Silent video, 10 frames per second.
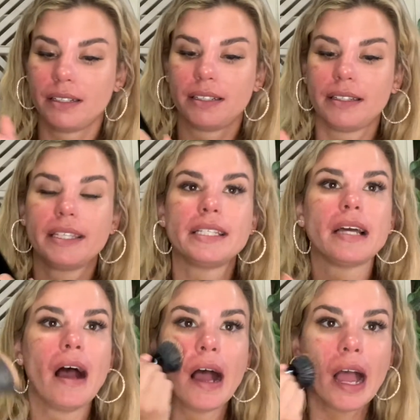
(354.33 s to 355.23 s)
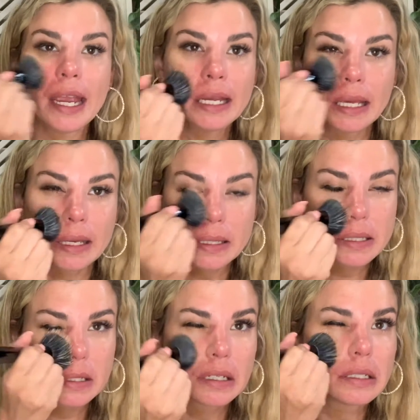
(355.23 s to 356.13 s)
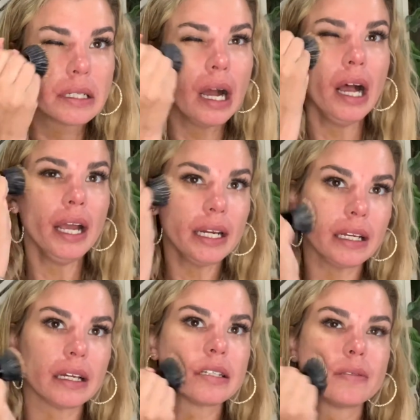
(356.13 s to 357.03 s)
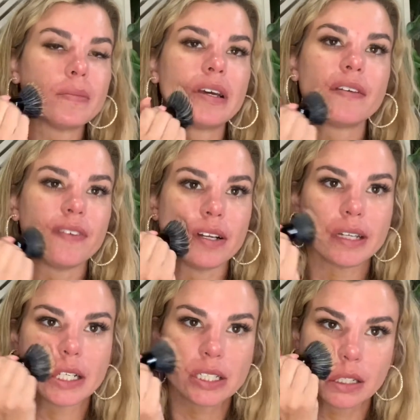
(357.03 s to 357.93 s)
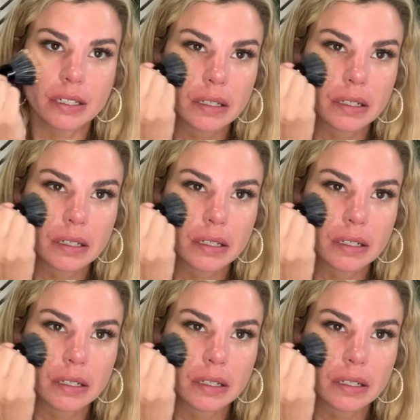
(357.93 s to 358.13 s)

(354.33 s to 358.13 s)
The tiniest bit of foundation